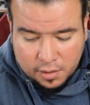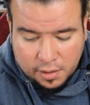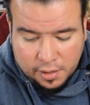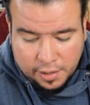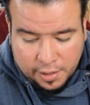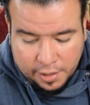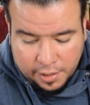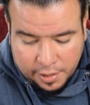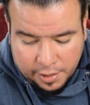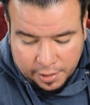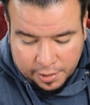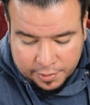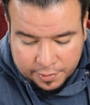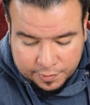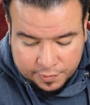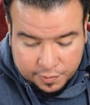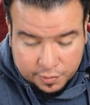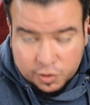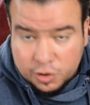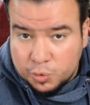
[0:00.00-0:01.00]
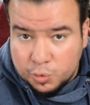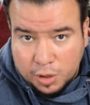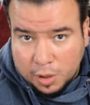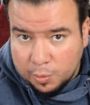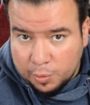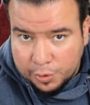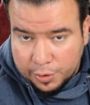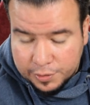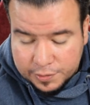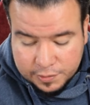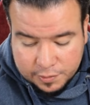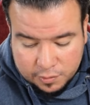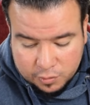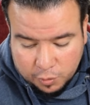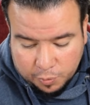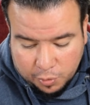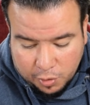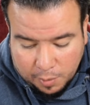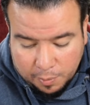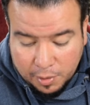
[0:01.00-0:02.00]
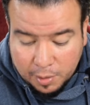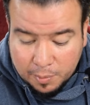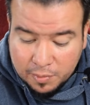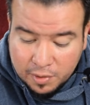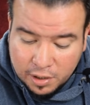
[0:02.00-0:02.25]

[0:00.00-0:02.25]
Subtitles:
And the tuner works, no problem.